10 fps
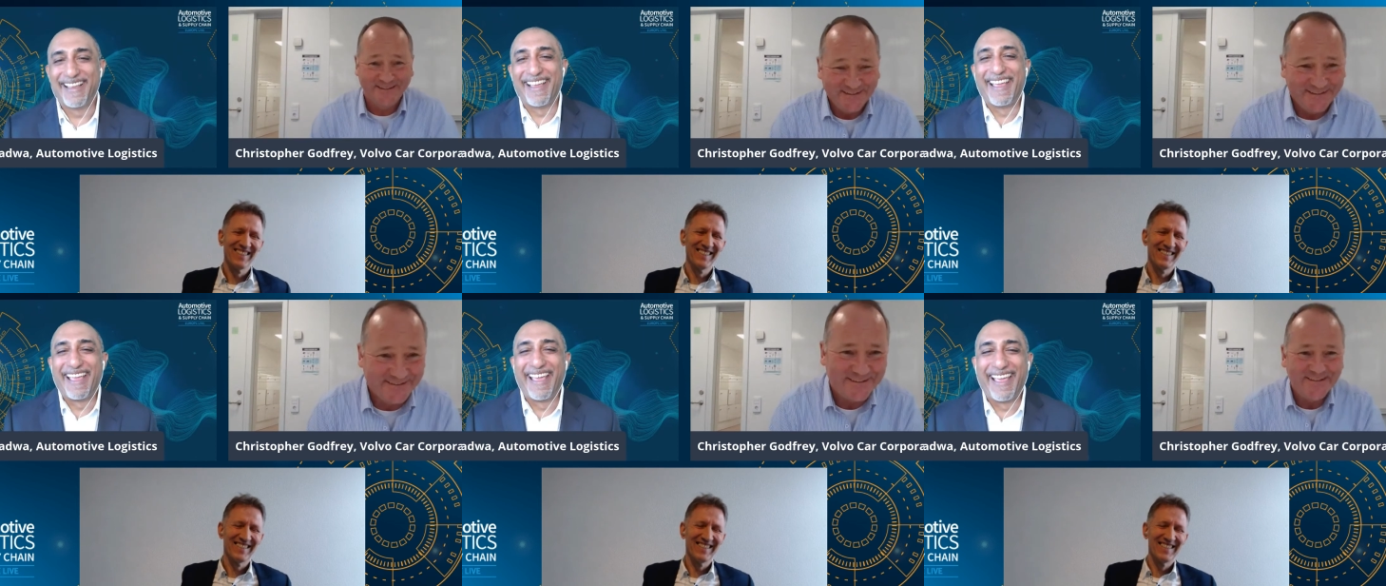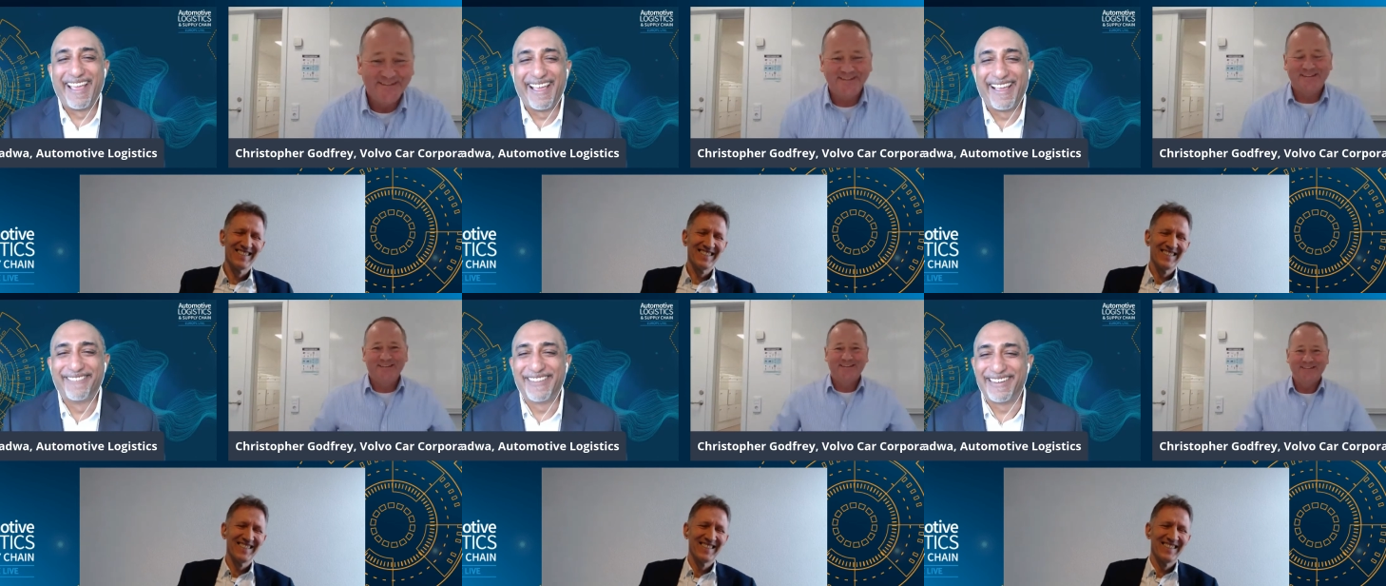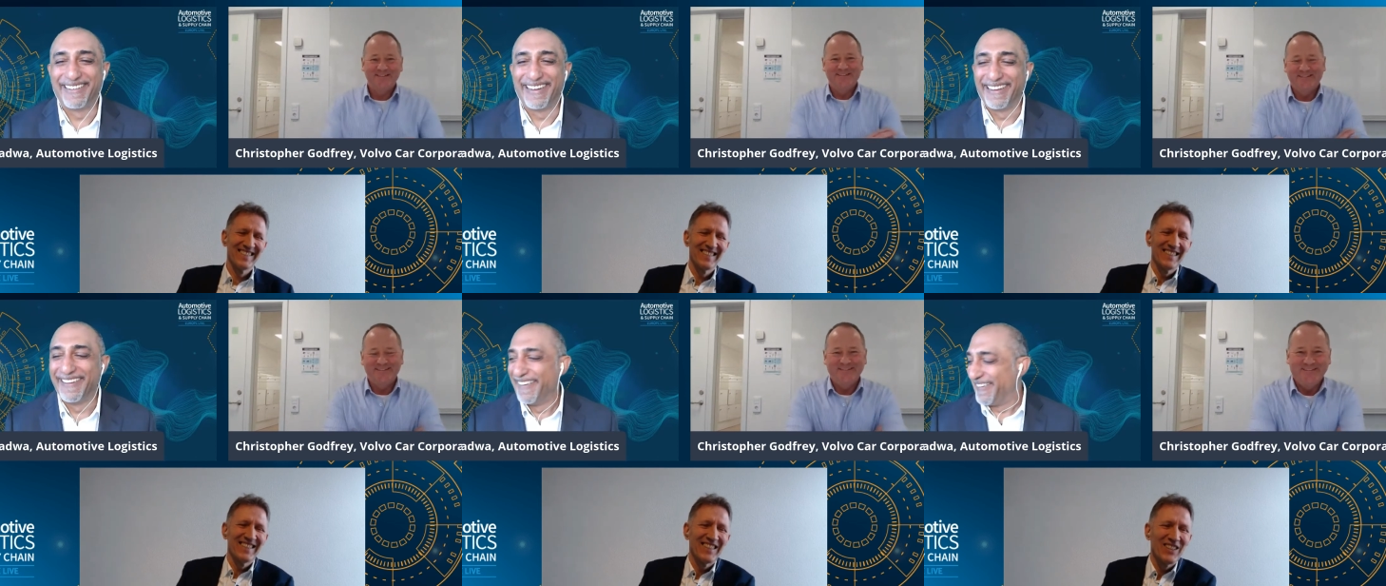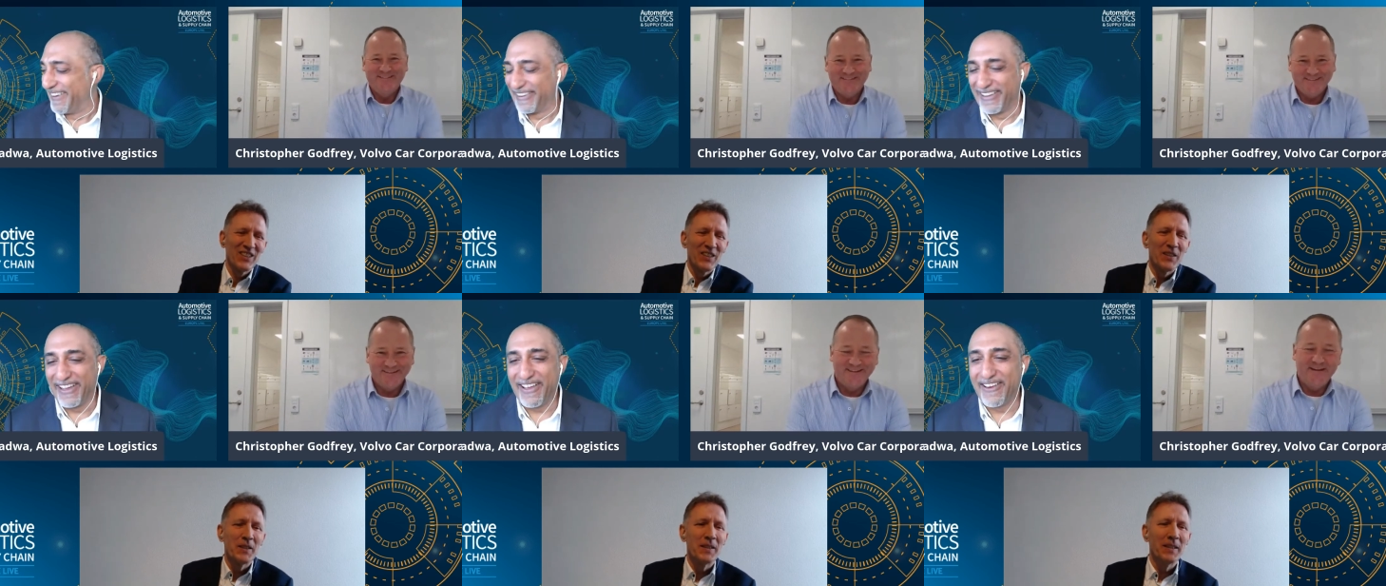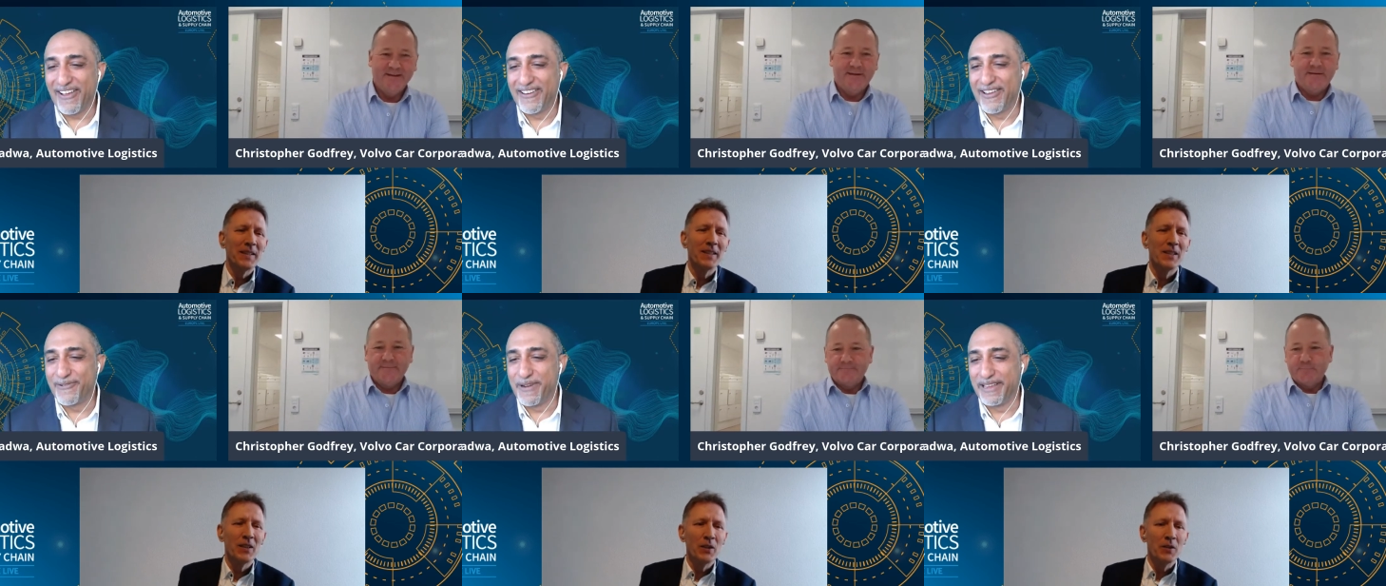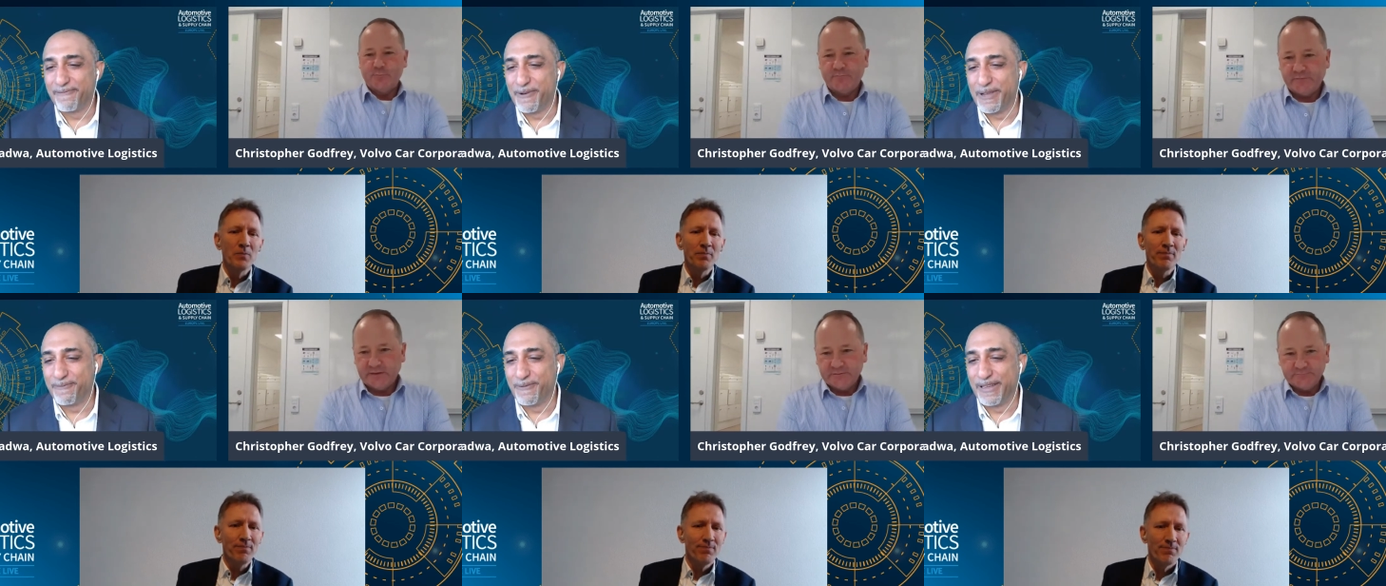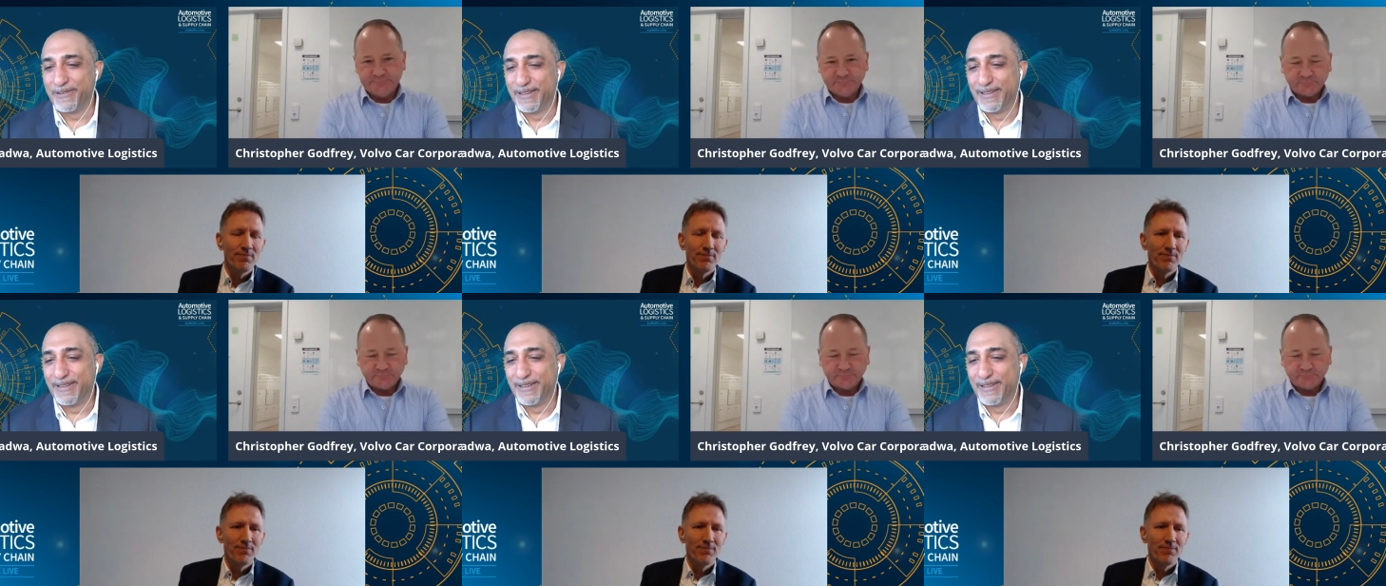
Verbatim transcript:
Speaker 1: absolutely. look, I, I know we're we're we're